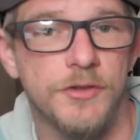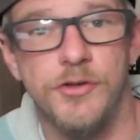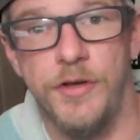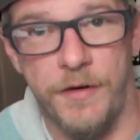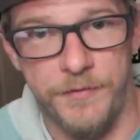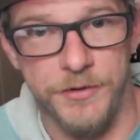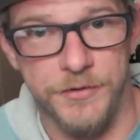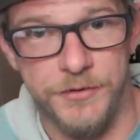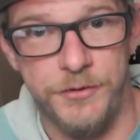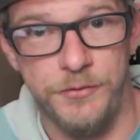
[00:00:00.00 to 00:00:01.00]
you have your
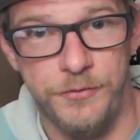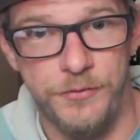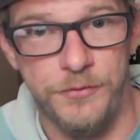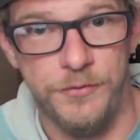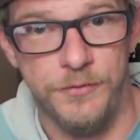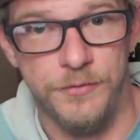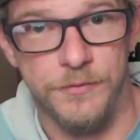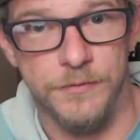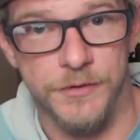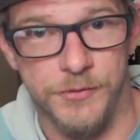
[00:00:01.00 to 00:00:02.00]
2
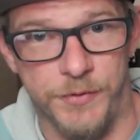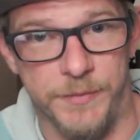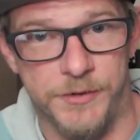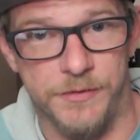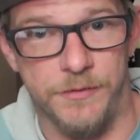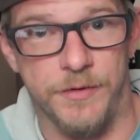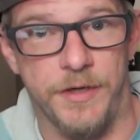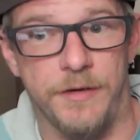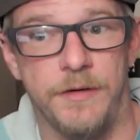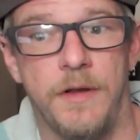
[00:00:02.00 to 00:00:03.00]
sweeps,
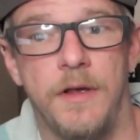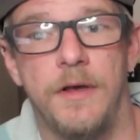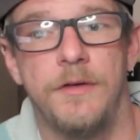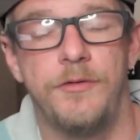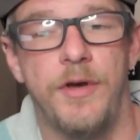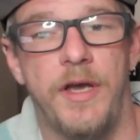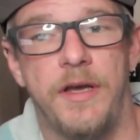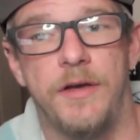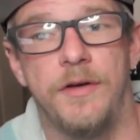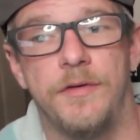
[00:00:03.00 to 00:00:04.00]
okay? You
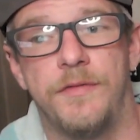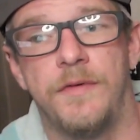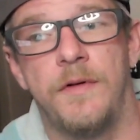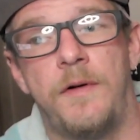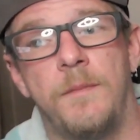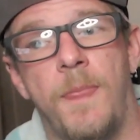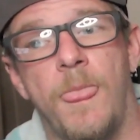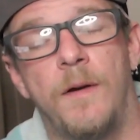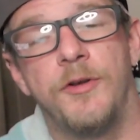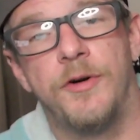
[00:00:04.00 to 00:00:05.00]
have
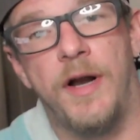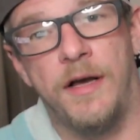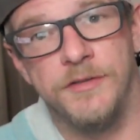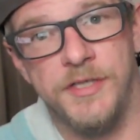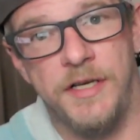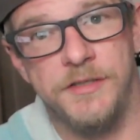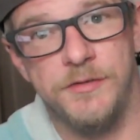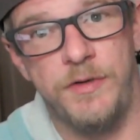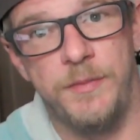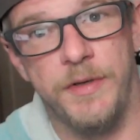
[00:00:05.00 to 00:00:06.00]
your outside
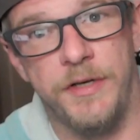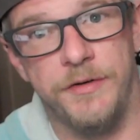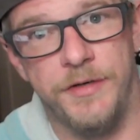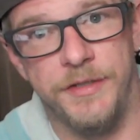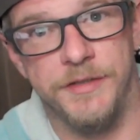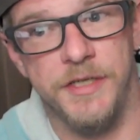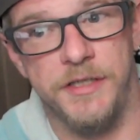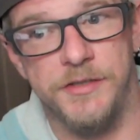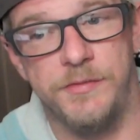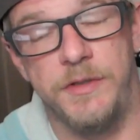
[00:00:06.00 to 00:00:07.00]
sweep and your inside
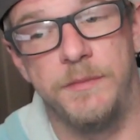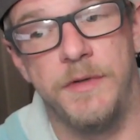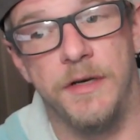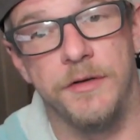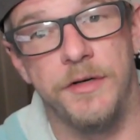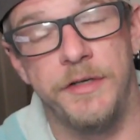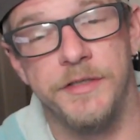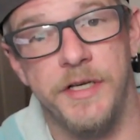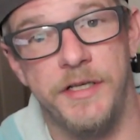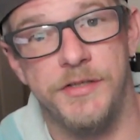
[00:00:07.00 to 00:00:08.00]
sweep. Now your
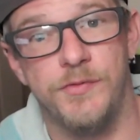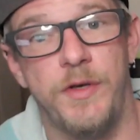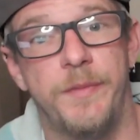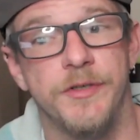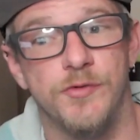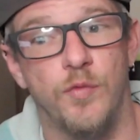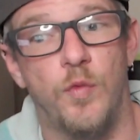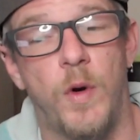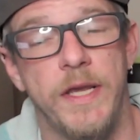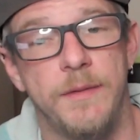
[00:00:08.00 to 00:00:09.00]
inside sweep is
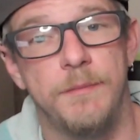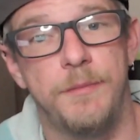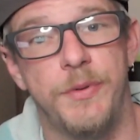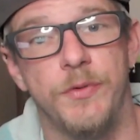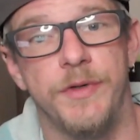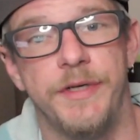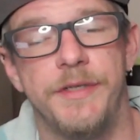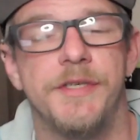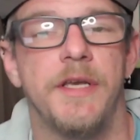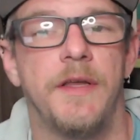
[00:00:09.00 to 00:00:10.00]
white
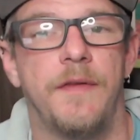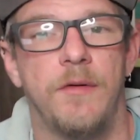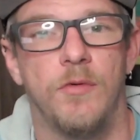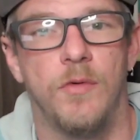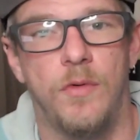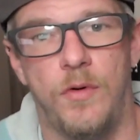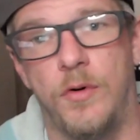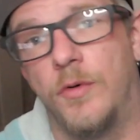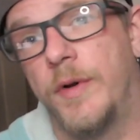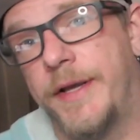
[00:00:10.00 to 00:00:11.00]
buoys, and they will
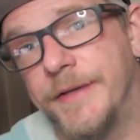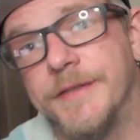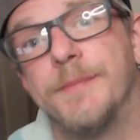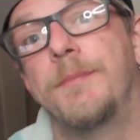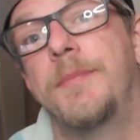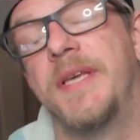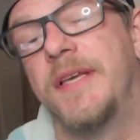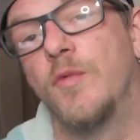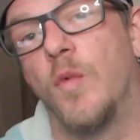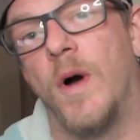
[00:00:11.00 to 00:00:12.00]
always be
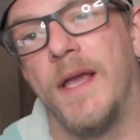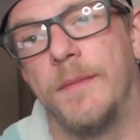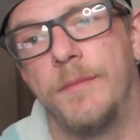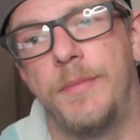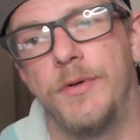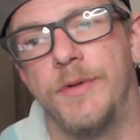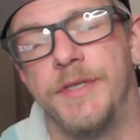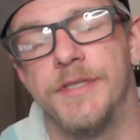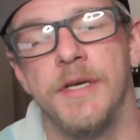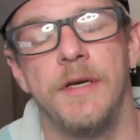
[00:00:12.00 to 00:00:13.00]
white
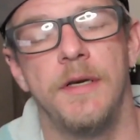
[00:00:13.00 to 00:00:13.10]
buoys.